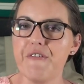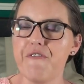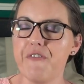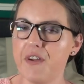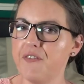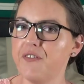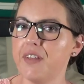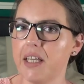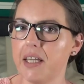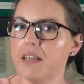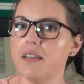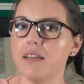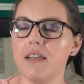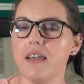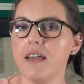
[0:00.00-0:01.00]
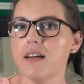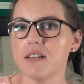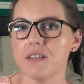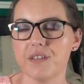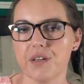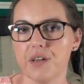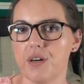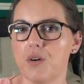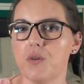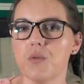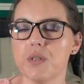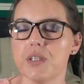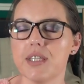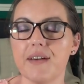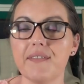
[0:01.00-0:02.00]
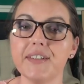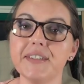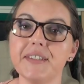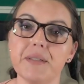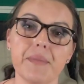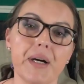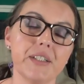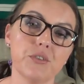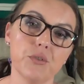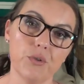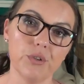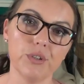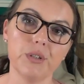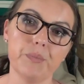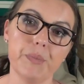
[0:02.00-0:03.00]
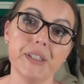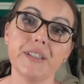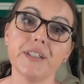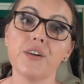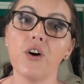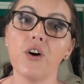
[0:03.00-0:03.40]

15 years ago, 17-month-old Peter